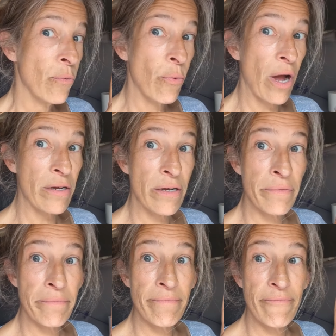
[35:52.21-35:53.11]

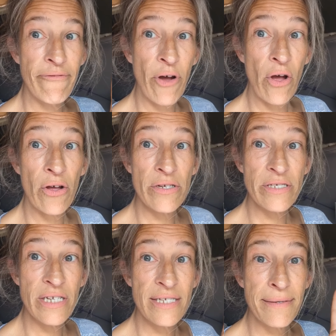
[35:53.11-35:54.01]
Whatcom
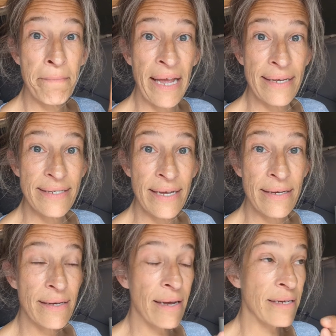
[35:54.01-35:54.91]
Falls is
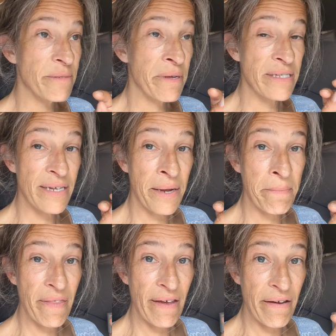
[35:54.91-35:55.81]
amazing. I spent
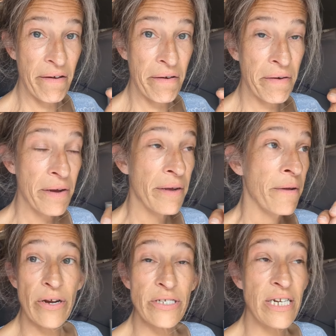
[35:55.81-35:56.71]
time there.
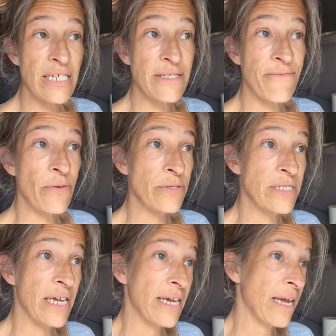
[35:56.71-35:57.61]
Today's the first
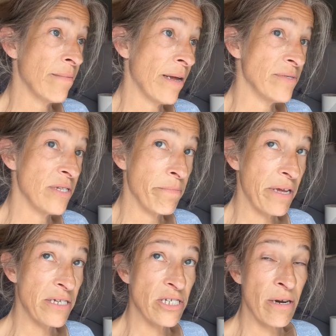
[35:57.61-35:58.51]
day I came down to the
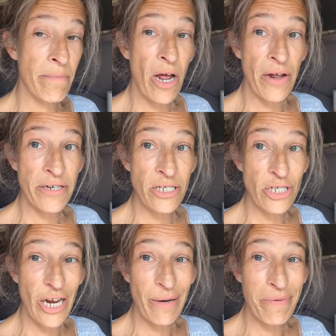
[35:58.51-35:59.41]
beach and I'm not in
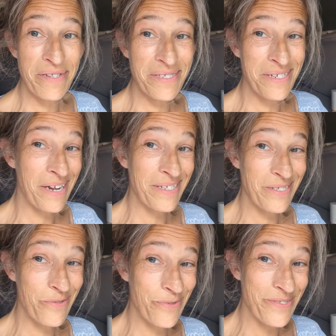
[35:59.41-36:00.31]
shade, but it's a
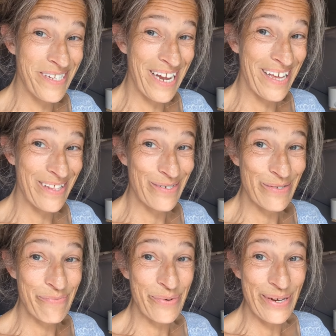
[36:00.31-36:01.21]
nice cool day.
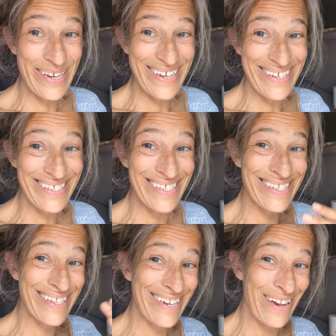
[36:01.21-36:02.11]
There's a breeze.
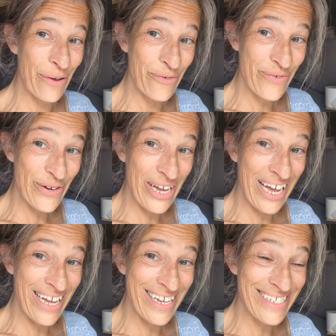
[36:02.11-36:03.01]
It's a little
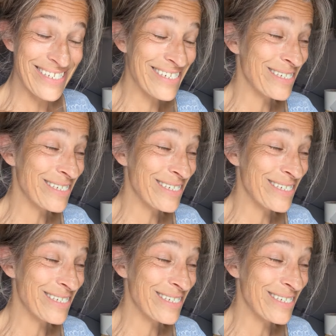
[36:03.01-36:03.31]
overcast.